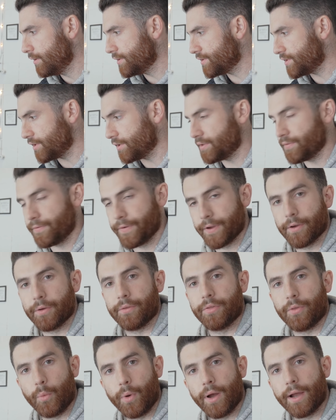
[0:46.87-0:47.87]
start to figure
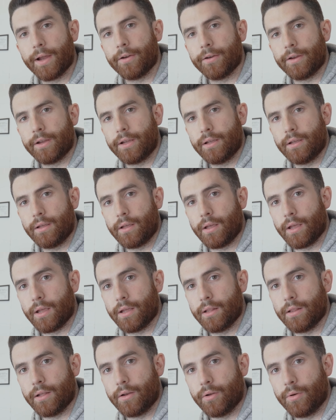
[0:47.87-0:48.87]
out the wiring
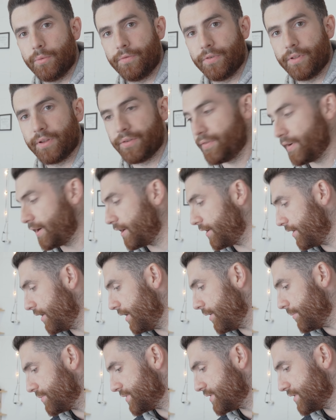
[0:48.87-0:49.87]
and then hopefully fire it
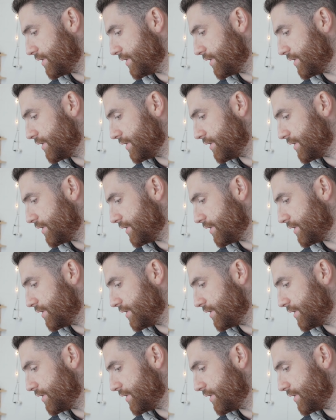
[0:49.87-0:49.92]
up.